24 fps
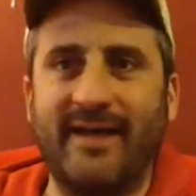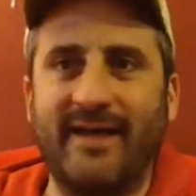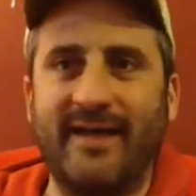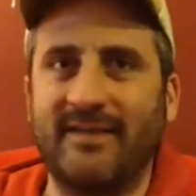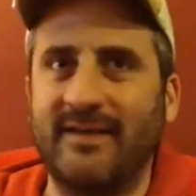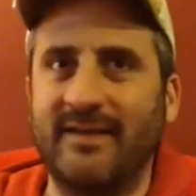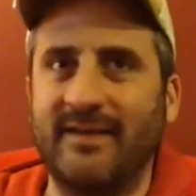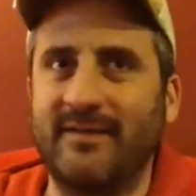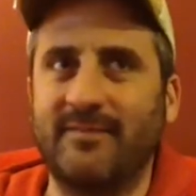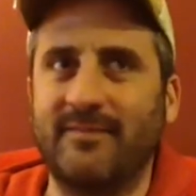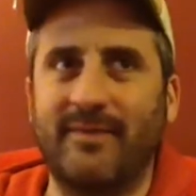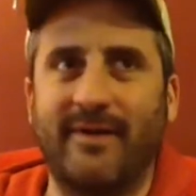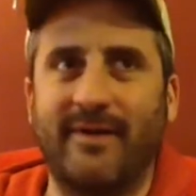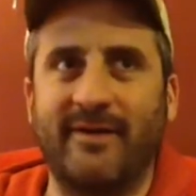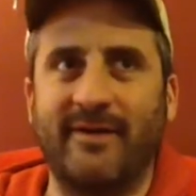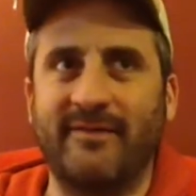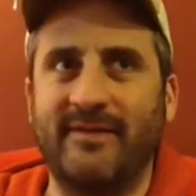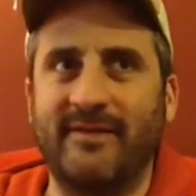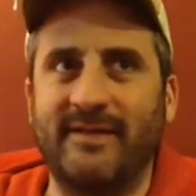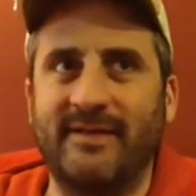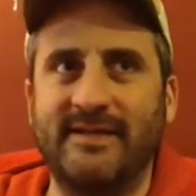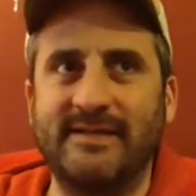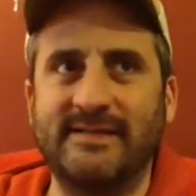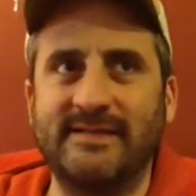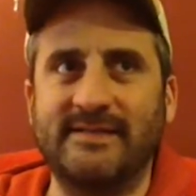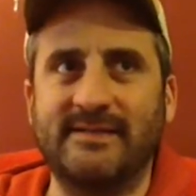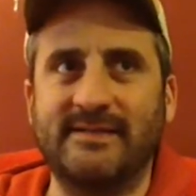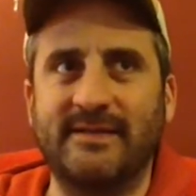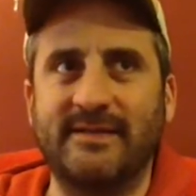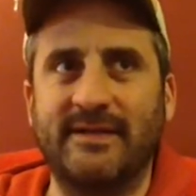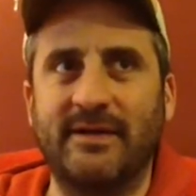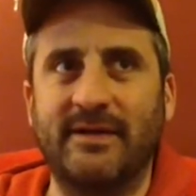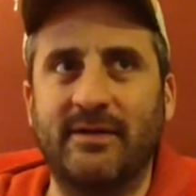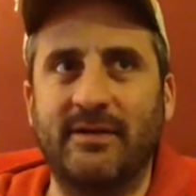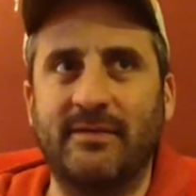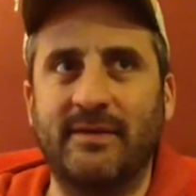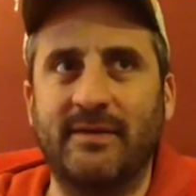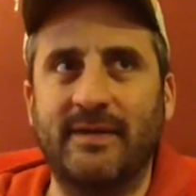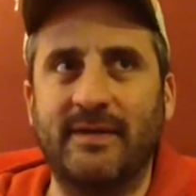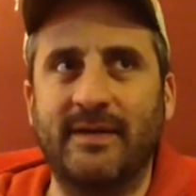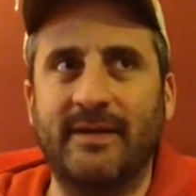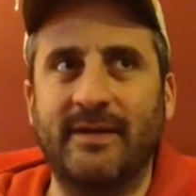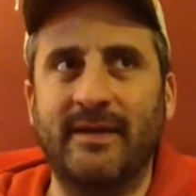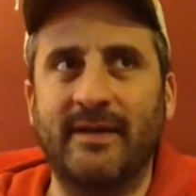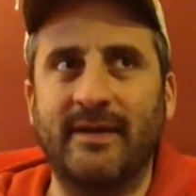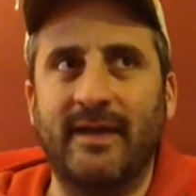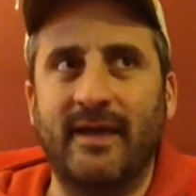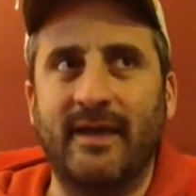I think part of it is, I'm
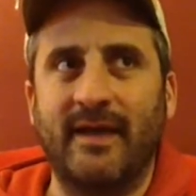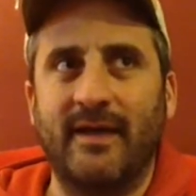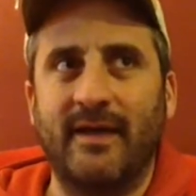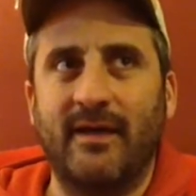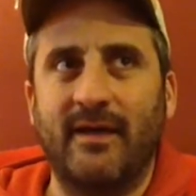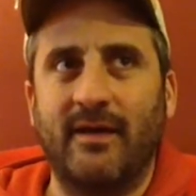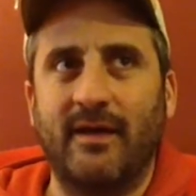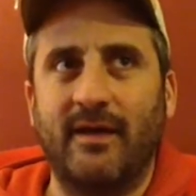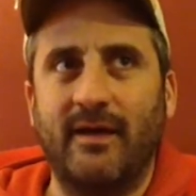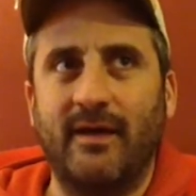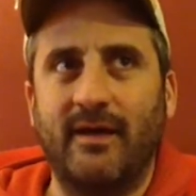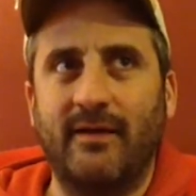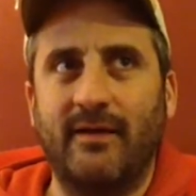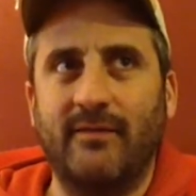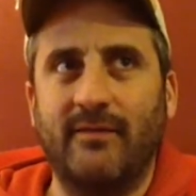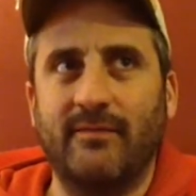I